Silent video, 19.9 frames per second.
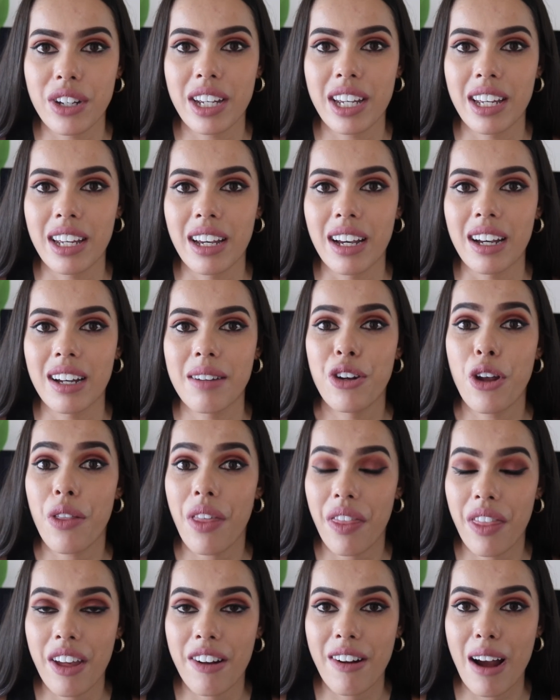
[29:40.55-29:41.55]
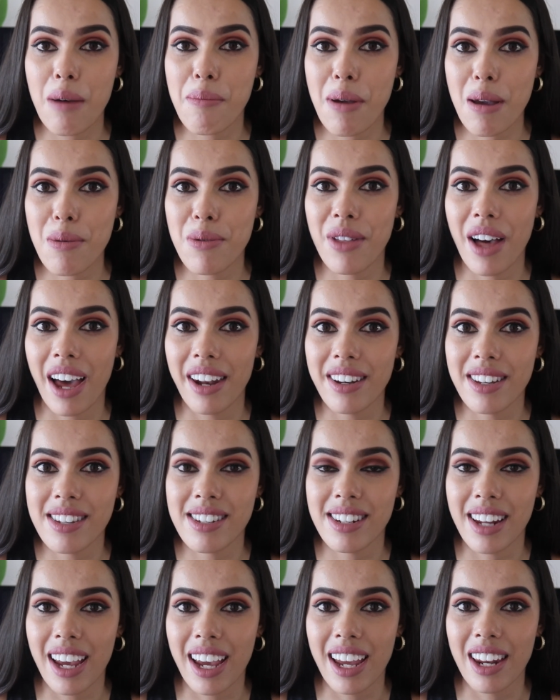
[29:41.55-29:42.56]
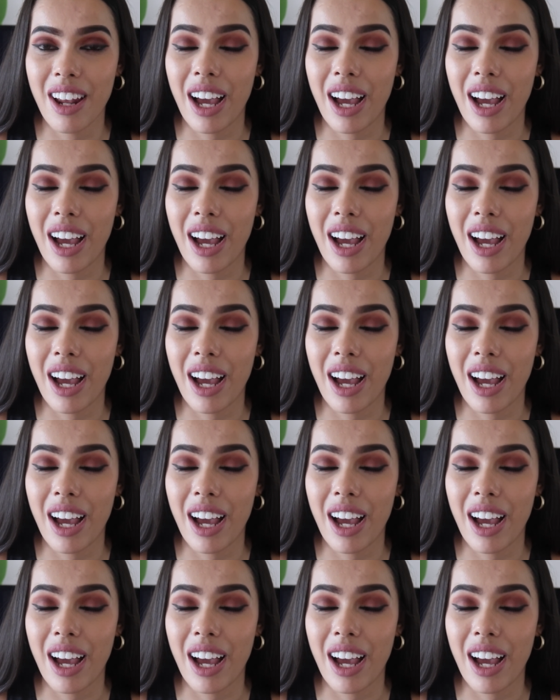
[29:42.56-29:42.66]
here, know that there are people that understand.